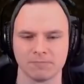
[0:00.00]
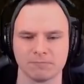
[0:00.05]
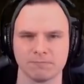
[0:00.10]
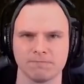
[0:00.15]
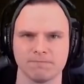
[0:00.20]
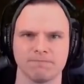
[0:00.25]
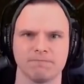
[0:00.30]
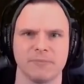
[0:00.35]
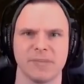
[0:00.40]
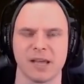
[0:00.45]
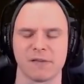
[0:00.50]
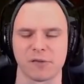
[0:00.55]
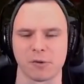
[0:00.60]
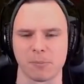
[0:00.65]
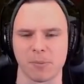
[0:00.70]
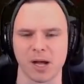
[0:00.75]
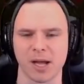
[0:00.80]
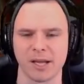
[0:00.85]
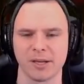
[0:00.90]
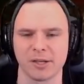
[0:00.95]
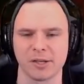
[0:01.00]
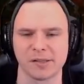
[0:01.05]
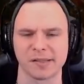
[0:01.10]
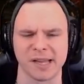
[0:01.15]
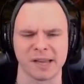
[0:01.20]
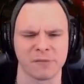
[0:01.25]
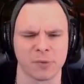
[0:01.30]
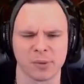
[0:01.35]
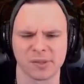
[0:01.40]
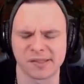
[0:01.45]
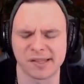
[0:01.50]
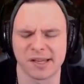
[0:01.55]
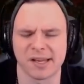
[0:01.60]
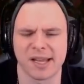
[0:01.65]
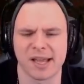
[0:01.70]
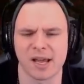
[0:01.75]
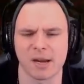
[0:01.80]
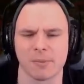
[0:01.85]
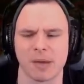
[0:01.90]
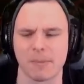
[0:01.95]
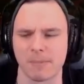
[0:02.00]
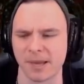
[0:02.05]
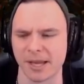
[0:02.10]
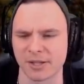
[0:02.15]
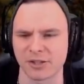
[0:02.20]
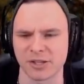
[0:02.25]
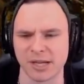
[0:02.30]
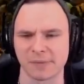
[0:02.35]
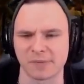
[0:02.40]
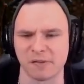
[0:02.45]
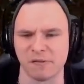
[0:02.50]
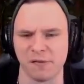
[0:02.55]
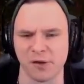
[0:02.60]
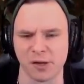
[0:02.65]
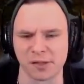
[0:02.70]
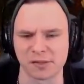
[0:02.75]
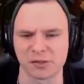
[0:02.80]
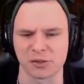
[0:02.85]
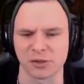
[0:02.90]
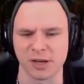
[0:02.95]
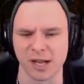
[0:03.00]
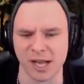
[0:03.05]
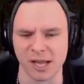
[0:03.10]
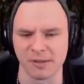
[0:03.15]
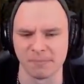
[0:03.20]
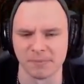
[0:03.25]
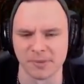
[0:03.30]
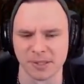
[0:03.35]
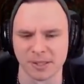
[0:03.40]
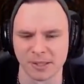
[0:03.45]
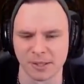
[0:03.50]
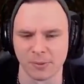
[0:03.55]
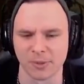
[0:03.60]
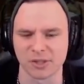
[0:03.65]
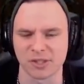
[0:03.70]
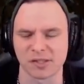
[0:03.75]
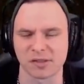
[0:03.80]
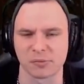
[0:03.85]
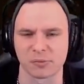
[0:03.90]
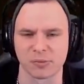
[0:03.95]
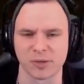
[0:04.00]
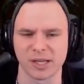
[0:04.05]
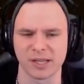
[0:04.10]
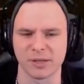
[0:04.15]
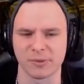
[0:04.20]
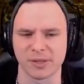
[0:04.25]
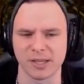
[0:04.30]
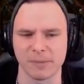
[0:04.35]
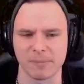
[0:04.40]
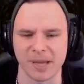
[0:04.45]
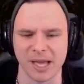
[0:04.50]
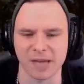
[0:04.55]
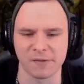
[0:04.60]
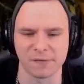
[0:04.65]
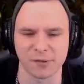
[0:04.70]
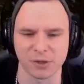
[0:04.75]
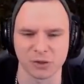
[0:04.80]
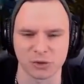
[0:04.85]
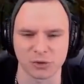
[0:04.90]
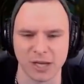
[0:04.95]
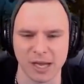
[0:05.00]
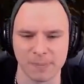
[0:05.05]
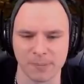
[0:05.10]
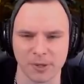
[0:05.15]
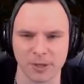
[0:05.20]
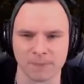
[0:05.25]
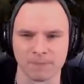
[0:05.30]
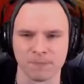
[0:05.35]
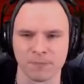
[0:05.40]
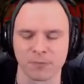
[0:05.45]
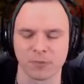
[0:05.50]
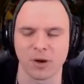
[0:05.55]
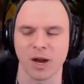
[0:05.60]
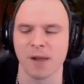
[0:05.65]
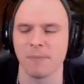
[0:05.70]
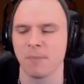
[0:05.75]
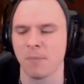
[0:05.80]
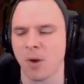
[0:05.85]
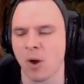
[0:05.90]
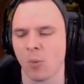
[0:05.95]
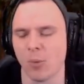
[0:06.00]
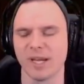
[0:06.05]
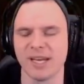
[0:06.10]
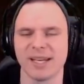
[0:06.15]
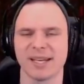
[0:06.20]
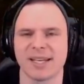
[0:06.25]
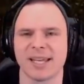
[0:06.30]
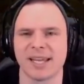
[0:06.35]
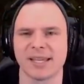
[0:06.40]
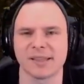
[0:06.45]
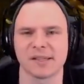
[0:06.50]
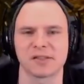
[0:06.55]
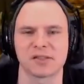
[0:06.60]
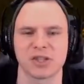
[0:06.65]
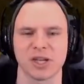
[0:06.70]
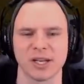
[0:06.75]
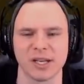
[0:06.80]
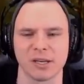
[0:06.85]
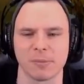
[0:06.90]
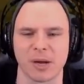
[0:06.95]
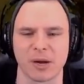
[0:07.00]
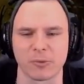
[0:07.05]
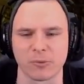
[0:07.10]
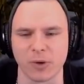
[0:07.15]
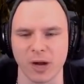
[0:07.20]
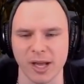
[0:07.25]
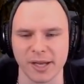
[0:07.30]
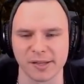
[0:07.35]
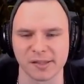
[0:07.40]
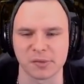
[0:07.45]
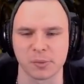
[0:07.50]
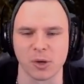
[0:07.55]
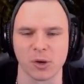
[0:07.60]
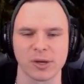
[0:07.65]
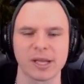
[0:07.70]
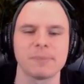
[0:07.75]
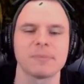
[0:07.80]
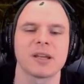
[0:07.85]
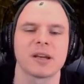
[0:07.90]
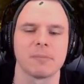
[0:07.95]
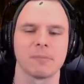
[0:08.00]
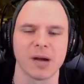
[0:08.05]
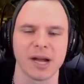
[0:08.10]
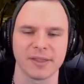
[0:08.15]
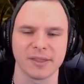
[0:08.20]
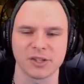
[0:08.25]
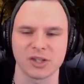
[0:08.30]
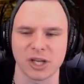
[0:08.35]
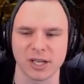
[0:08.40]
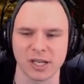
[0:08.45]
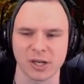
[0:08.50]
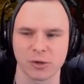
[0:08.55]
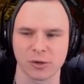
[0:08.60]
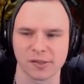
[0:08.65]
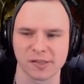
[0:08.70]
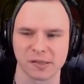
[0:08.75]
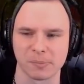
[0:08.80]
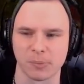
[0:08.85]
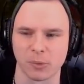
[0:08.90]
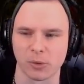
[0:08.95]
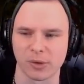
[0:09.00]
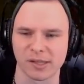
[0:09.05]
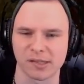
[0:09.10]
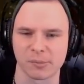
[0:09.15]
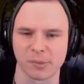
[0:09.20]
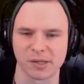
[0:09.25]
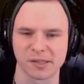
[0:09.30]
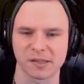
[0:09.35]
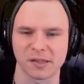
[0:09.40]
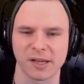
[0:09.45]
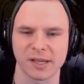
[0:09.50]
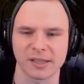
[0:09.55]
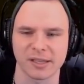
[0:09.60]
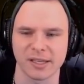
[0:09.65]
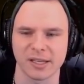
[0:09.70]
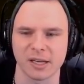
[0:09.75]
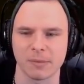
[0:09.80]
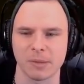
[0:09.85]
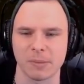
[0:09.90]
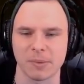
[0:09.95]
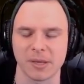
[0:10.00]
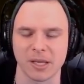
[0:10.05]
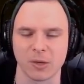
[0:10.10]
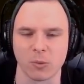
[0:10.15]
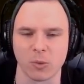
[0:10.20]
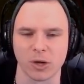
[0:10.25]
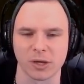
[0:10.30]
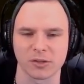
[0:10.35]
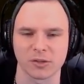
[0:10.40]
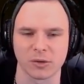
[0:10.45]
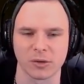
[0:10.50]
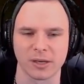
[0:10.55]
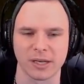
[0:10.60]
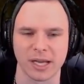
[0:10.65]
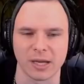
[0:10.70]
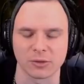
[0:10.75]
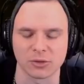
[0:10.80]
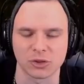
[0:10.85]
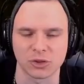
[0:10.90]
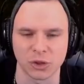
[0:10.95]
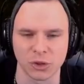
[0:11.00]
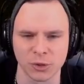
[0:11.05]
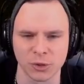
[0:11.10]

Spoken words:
Never mind, because everyone's getting out of my bear traps first try, which is really, really bad for a trapper. Right? We need to kick this Jenny to my right as well. Keep that in mind. The Jenny across the board is most likely going to be being worked on now too.